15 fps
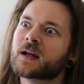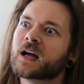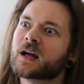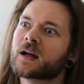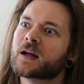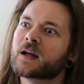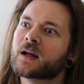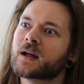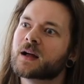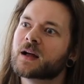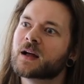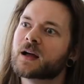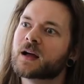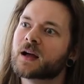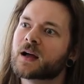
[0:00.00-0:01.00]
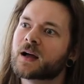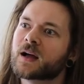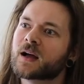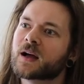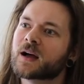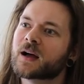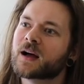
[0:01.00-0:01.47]
What happened to your voice?
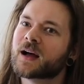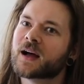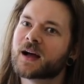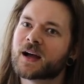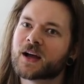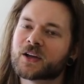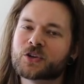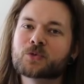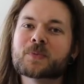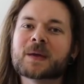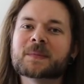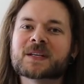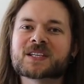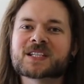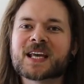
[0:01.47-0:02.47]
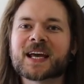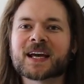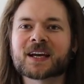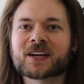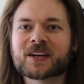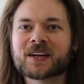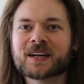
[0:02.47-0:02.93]
You made me
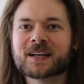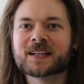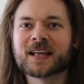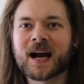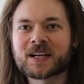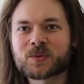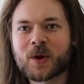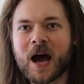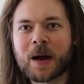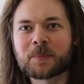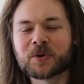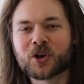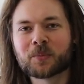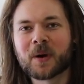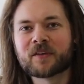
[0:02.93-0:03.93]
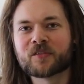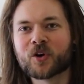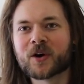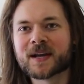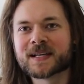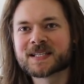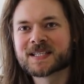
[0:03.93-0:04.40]
sick. That's what happened to my
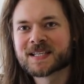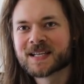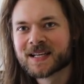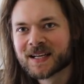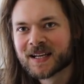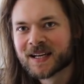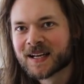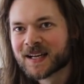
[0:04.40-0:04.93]
voice. Oh.